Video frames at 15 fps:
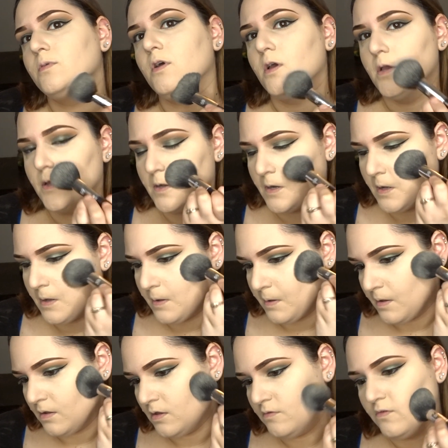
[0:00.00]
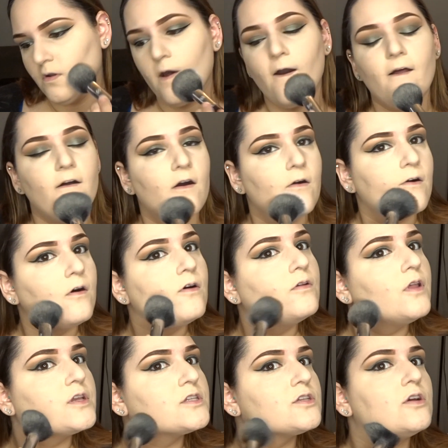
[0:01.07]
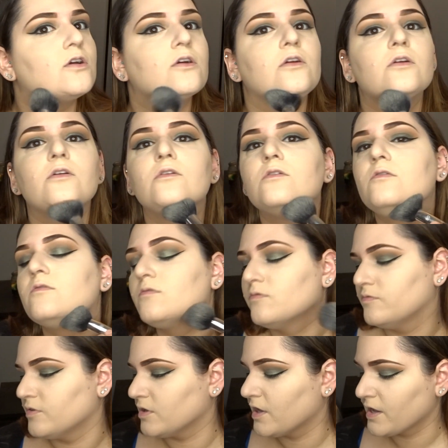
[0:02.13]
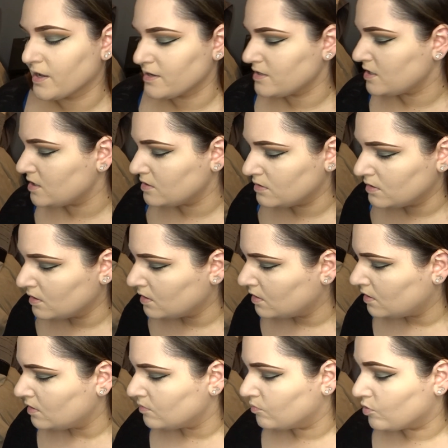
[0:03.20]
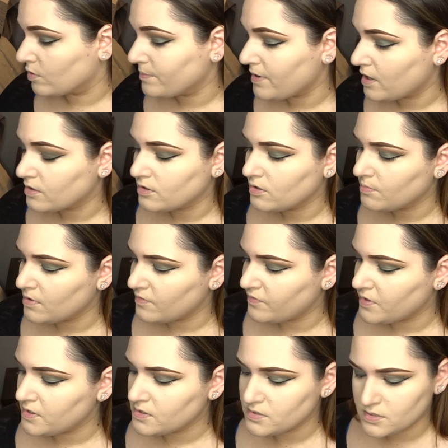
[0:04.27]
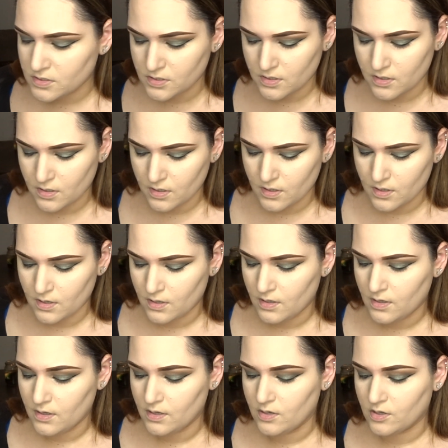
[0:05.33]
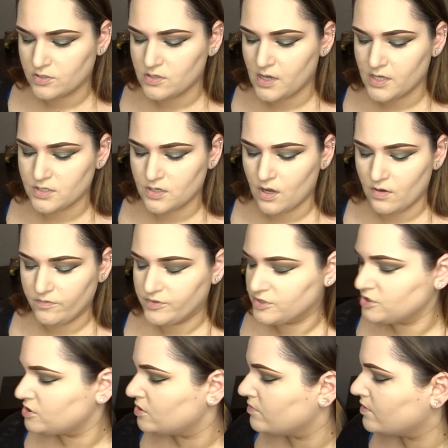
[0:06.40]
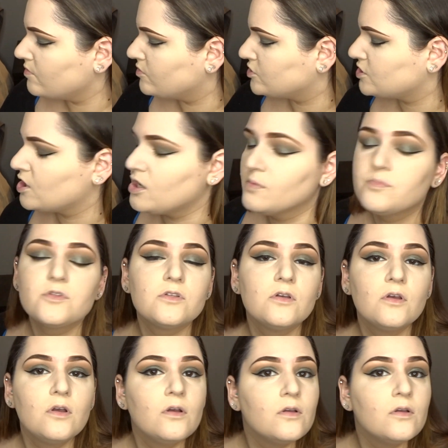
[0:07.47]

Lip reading: And even though I don't necessarily feel like I need more powder on my face, it also has coverage to it, which helps.